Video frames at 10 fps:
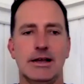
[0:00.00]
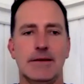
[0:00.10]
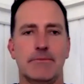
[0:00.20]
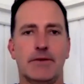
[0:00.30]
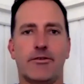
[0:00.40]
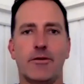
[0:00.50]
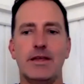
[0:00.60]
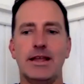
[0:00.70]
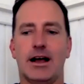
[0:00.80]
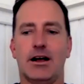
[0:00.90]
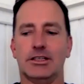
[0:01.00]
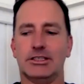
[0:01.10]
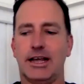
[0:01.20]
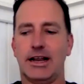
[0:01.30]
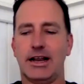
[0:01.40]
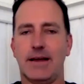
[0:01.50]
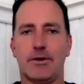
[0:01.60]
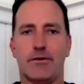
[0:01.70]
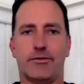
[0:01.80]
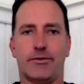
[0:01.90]
But for me, I also had a number
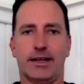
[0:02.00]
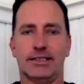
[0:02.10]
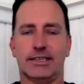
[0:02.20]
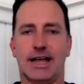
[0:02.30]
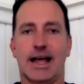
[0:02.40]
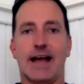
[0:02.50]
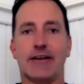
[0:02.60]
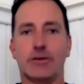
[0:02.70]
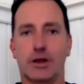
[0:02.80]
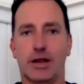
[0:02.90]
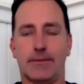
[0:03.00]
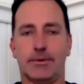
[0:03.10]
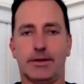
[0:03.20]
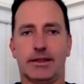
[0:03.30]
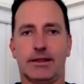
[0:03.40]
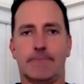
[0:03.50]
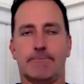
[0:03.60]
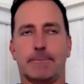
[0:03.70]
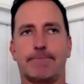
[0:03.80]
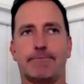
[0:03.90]
of friends that I had grown up with
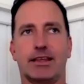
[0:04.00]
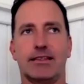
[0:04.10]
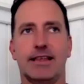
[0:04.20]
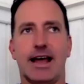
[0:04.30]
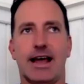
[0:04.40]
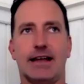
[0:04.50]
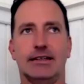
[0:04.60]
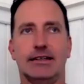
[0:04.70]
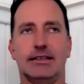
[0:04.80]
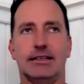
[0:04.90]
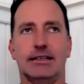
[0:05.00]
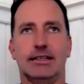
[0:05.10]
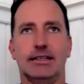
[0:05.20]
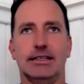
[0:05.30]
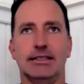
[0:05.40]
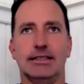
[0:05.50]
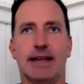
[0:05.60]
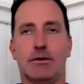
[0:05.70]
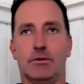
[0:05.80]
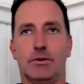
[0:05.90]
that
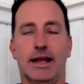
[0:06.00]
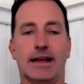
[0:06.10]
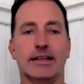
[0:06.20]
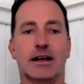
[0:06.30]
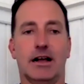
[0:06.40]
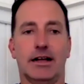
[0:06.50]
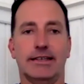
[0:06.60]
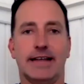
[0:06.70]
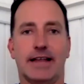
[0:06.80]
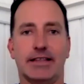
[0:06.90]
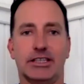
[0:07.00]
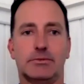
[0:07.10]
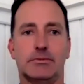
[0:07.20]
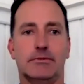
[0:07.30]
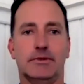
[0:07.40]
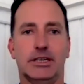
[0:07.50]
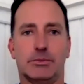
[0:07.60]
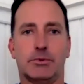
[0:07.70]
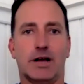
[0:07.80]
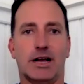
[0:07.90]
had gone down this
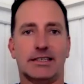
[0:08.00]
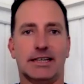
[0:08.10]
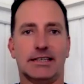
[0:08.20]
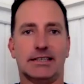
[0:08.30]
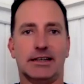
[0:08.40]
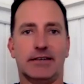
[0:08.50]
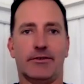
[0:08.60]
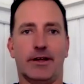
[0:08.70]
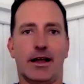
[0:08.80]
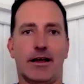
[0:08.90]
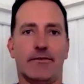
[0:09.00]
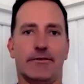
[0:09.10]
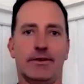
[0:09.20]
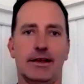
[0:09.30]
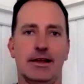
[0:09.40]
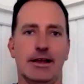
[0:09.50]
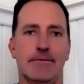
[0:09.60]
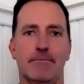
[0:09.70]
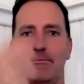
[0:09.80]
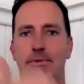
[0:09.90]
process of
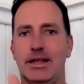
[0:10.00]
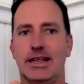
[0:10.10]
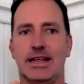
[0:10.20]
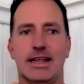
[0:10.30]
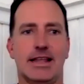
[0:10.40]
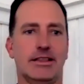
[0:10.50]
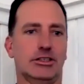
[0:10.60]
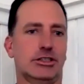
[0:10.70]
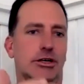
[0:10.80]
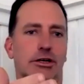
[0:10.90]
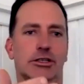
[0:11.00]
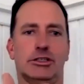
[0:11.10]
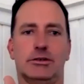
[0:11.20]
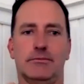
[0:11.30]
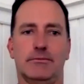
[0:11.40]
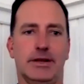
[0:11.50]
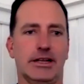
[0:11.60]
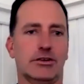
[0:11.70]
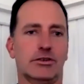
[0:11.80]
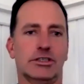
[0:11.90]
being in the church,
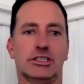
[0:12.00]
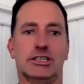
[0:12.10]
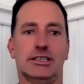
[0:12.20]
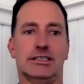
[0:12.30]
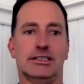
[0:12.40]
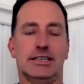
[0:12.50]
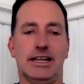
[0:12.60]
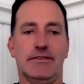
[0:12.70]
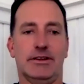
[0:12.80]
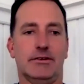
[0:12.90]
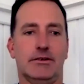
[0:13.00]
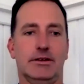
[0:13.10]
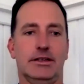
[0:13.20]
being Christians, even